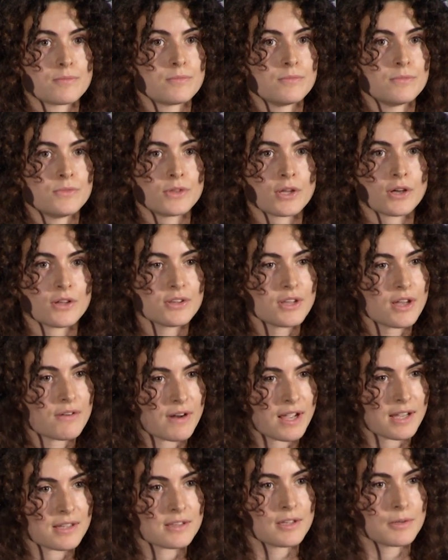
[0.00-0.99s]

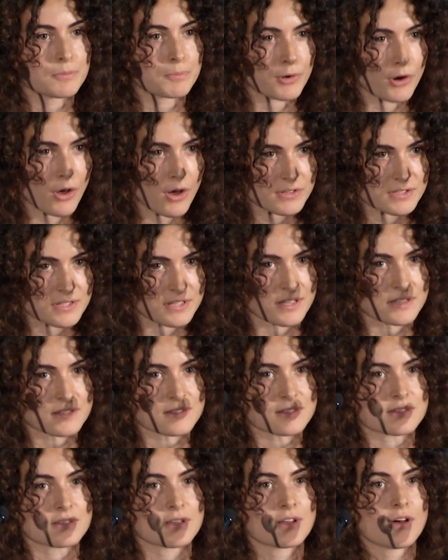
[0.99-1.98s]
non-directed
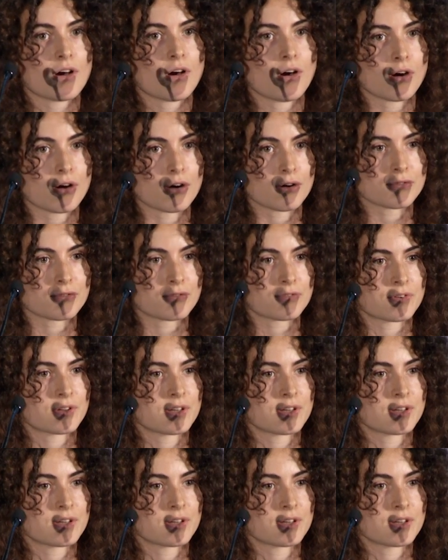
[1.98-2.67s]
process of